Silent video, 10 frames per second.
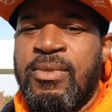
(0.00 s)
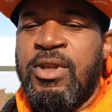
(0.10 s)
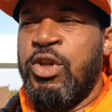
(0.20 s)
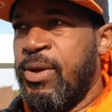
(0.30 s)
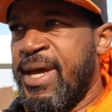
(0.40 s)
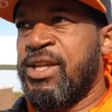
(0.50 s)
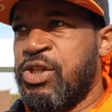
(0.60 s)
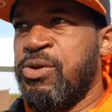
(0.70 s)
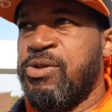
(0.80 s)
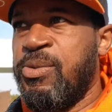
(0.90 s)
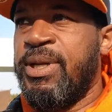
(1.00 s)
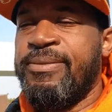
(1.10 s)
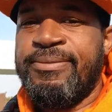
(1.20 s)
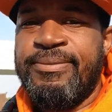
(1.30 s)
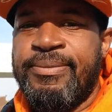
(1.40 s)
You got to choose one.
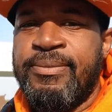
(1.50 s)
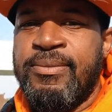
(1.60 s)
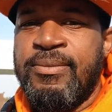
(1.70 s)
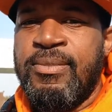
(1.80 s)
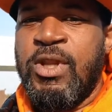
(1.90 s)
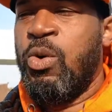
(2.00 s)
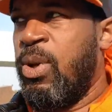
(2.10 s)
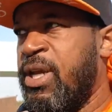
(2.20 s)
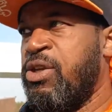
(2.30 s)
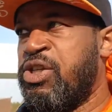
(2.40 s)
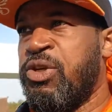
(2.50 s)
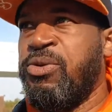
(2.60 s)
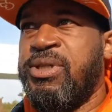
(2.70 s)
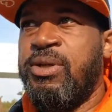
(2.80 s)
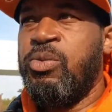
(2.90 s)
What are you
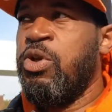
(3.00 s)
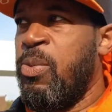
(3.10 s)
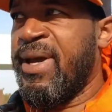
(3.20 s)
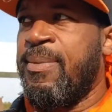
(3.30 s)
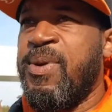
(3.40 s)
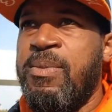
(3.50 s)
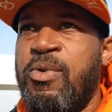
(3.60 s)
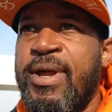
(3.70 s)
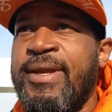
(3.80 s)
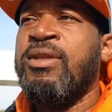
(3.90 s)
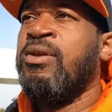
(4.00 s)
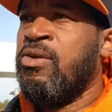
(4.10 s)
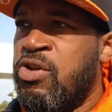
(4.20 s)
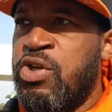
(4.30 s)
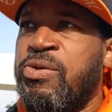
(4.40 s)
choosing? When you wake up in the morning,
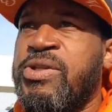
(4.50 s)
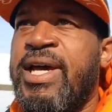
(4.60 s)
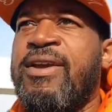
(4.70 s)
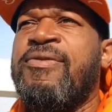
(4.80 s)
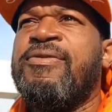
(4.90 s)
choose life.